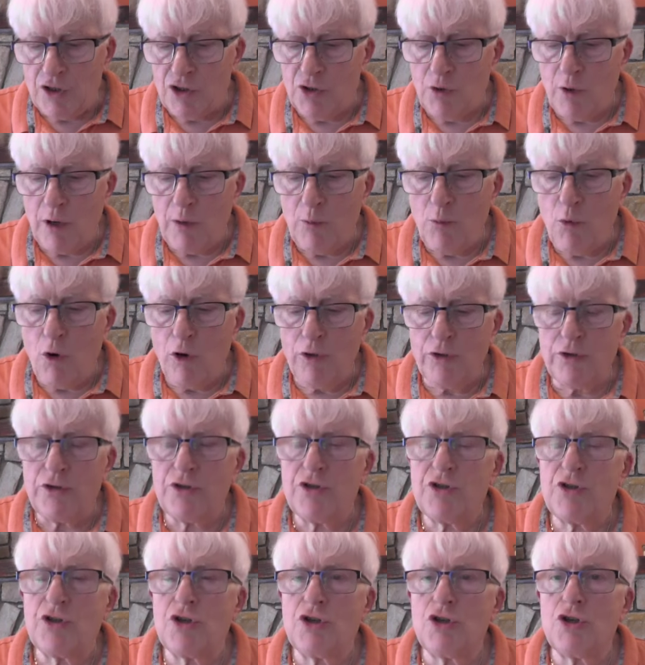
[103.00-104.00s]
I
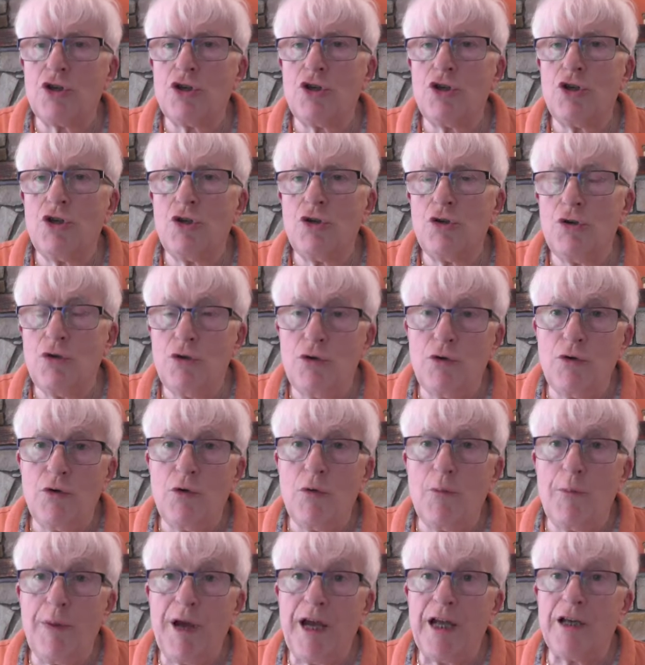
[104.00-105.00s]
want
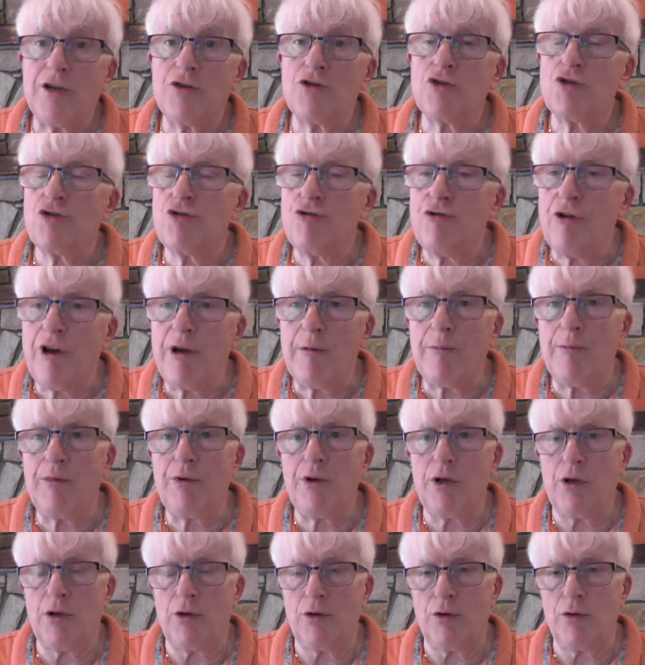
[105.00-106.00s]
to pay
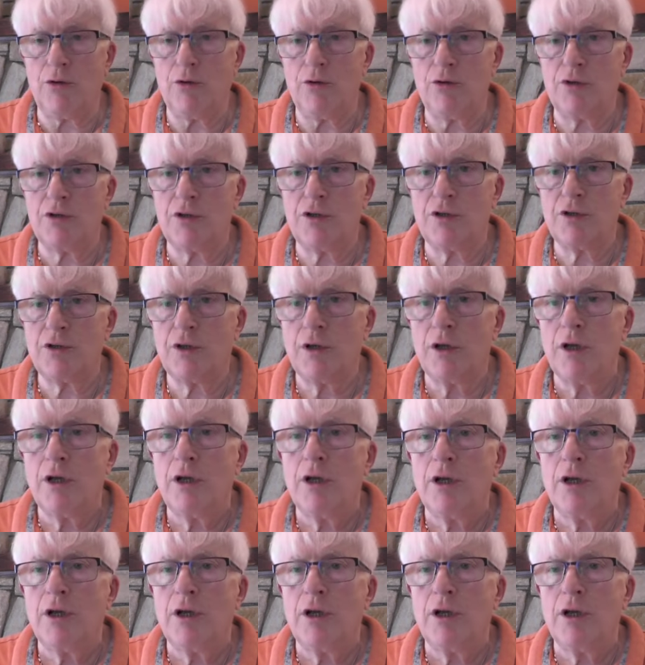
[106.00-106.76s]
tribute